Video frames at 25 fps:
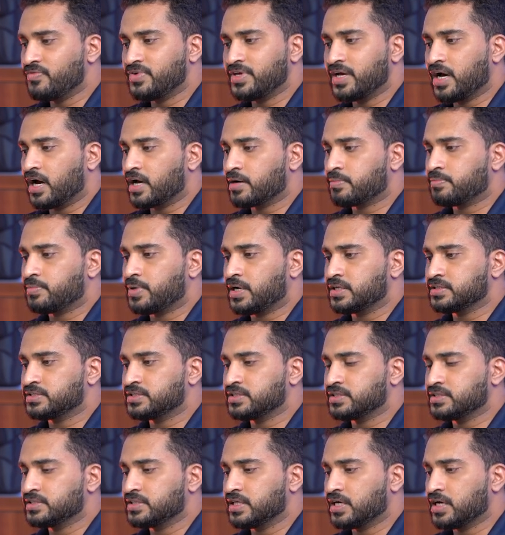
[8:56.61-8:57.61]
we are
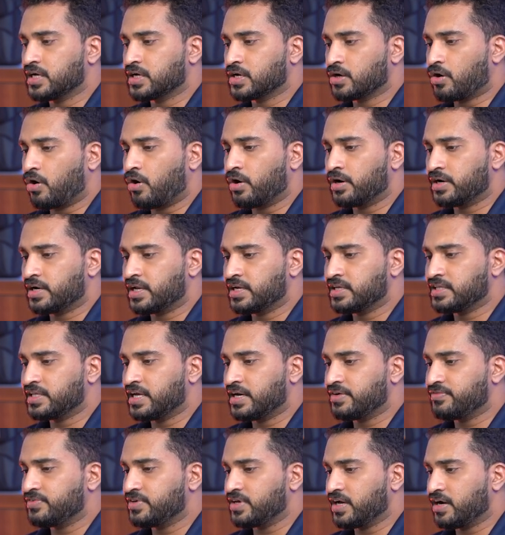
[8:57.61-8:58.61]
passing the content
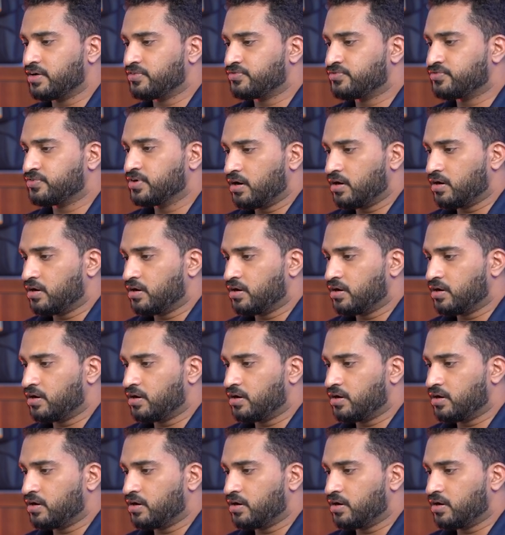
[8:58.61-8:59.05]
that we have